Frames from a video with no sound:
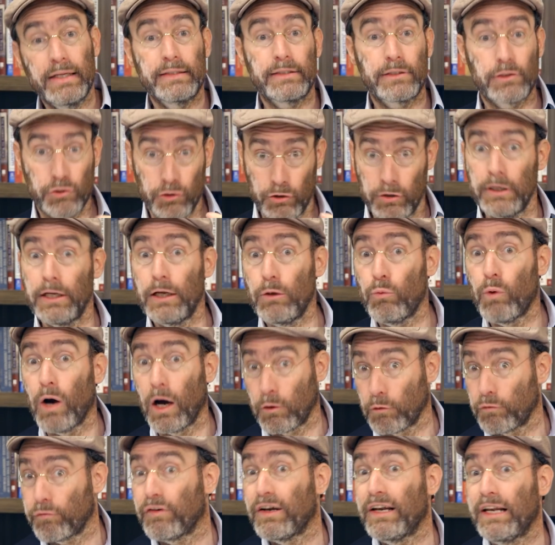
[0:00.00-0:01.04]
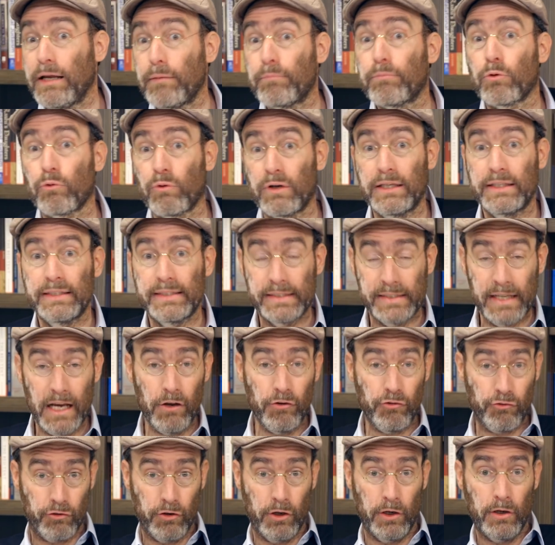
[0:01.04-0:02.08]
is certainly one of
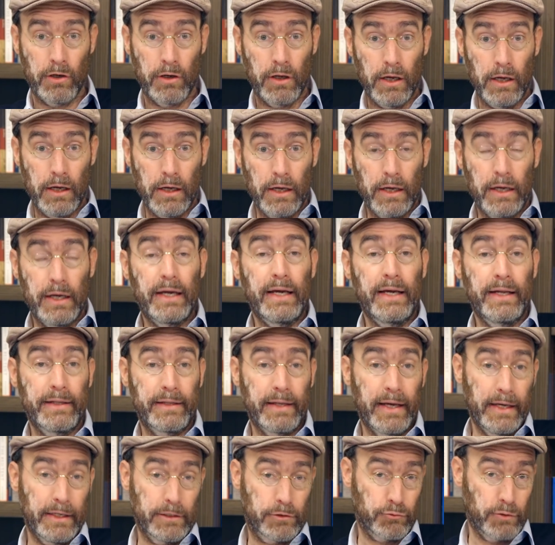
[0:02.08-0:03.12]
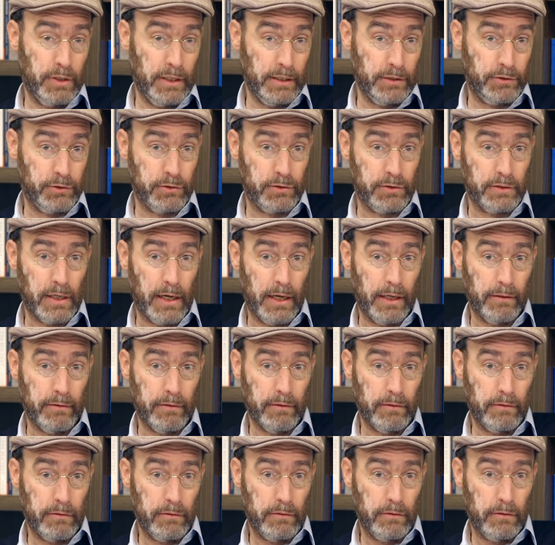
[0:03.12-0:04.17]
liberalization in the Israeli
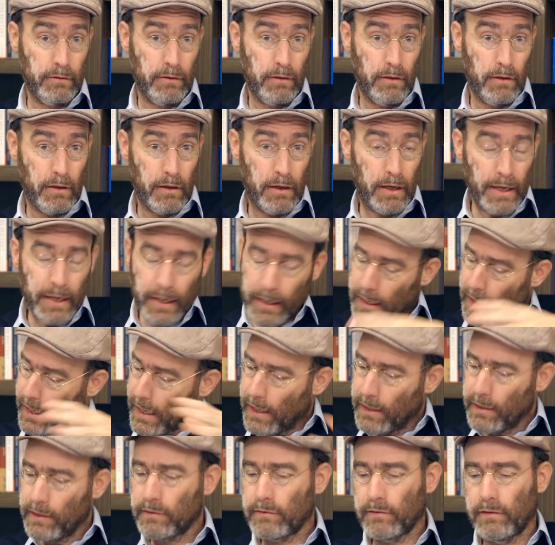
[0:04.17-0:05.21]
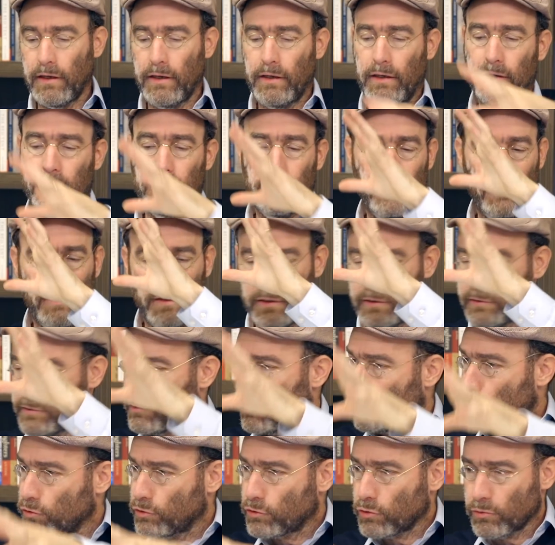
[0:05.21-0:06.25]
society. And again,
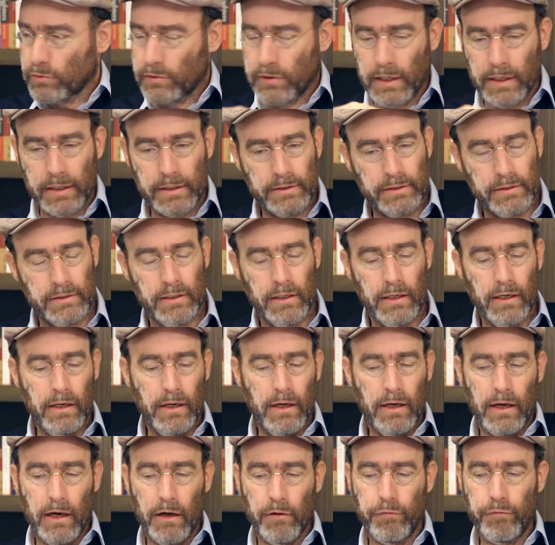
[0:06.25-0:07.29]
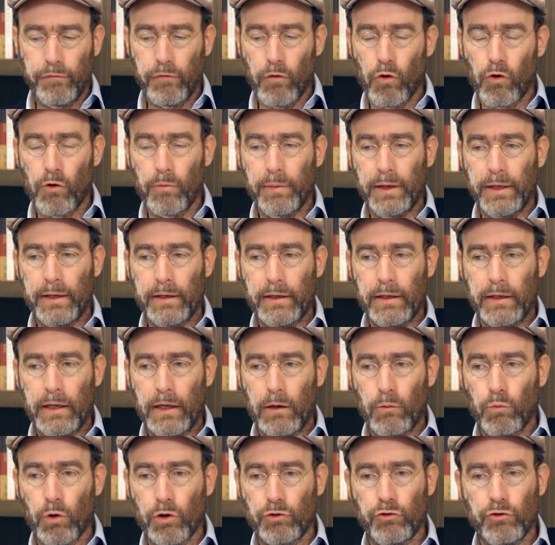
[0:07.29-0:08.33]
it also takes a form
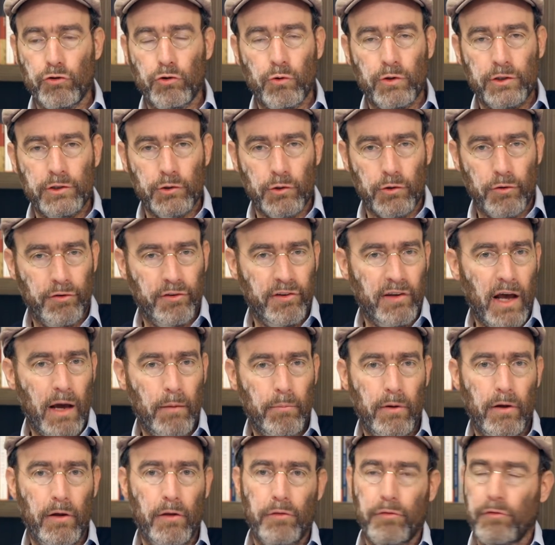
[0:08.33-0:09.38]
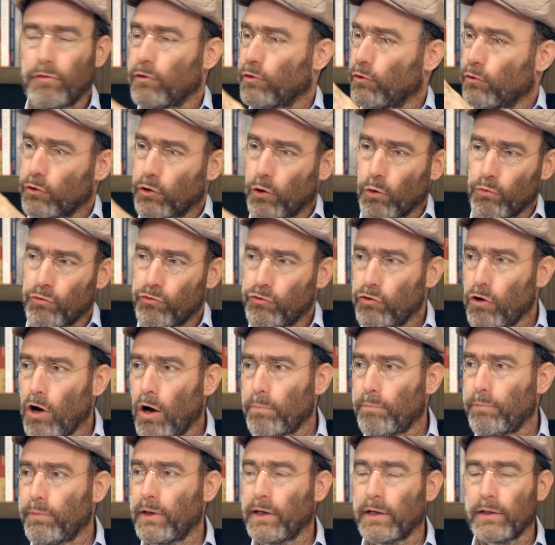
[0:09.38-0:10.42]
in what you do in your Sabbath. You go
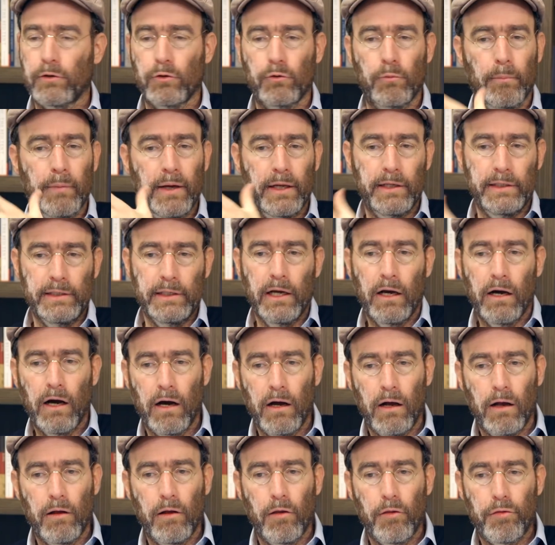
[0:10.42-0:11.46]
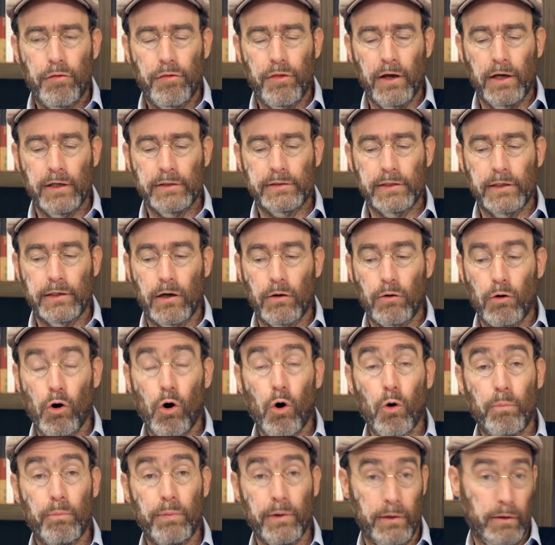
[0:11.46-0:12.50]
shopping. There are many things that are
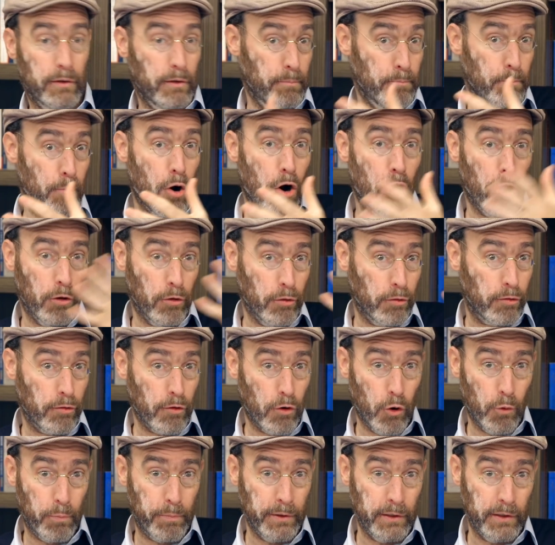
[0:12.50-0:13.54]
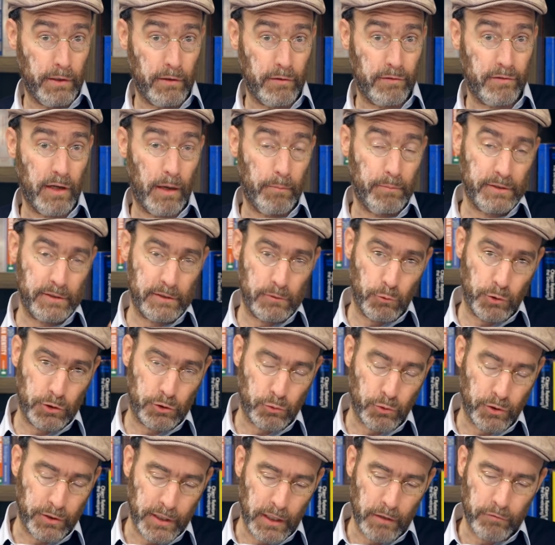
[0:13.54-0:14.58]
open, malls open in the Sabbath,
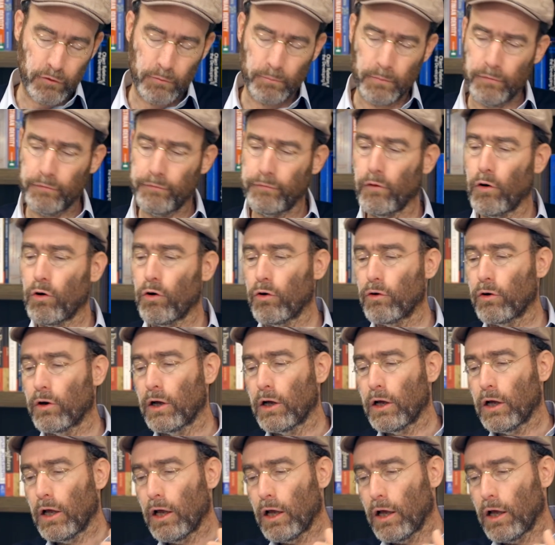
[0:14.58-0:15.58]
which were never before.